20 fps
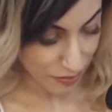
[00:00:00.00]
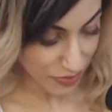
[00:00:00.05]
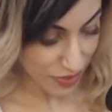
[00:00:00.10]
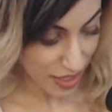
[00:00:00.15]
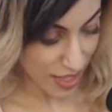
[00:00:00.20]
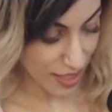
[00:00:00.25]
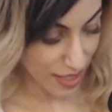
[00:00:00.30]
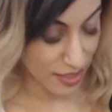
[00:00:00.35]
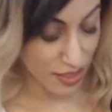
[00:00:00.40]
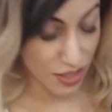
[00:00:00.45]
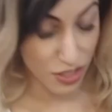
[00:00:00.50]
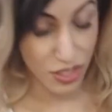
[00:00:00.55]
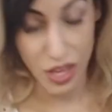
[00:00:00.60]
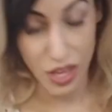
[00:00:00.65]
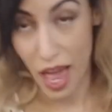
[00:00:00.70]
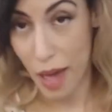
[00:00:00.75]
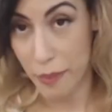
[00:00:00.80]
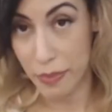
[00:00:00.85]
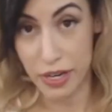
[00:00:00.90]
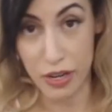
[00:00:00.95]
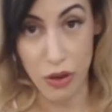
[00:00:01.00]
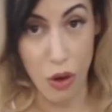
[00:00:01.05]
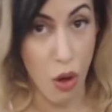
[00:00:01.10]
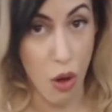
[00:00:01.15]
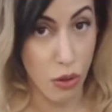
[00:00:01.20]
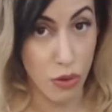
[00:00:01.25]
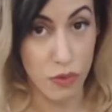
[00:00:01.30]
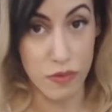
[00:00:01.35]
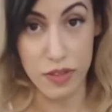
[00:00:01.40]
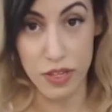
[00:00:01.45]
It's happening all
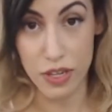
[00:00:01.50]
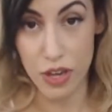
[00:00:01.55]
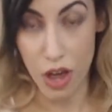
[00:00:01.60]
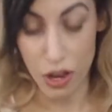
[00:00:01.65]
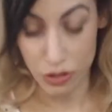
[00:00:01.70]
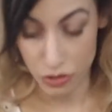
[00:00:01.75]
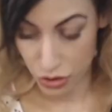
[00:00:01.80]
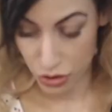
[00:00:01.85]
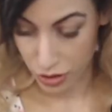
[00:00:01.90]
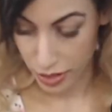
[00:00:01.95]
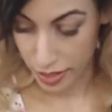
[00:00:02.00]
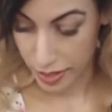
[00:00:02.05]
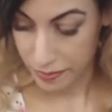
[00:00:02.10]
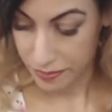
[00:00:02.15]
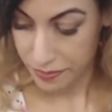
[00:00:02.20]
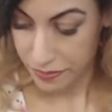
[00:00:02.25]
over the country.